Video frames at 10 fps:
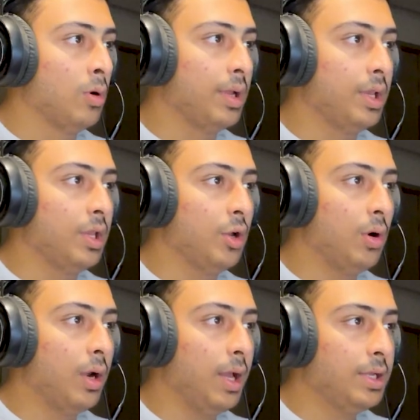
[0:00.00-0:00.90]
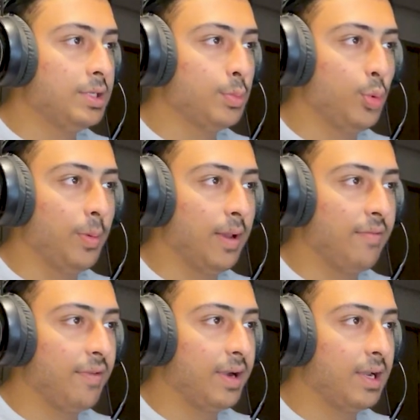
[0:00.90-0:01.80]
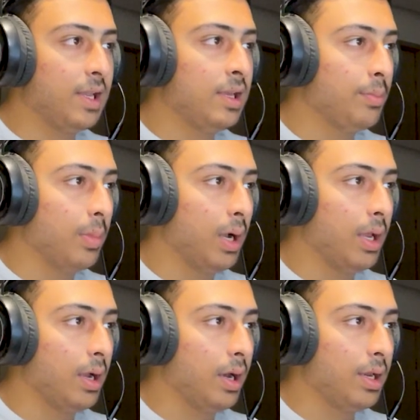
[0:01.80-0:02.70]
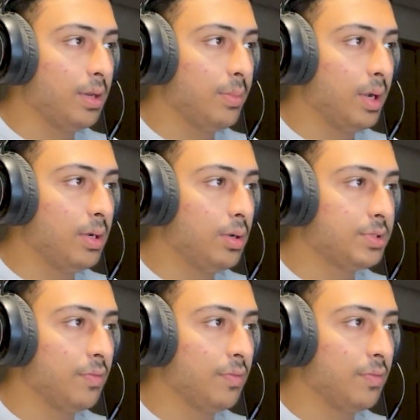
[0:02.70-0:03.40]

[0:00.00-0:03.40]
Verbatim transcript: Okay, Neon Dash, mobile friendly by Iron Man.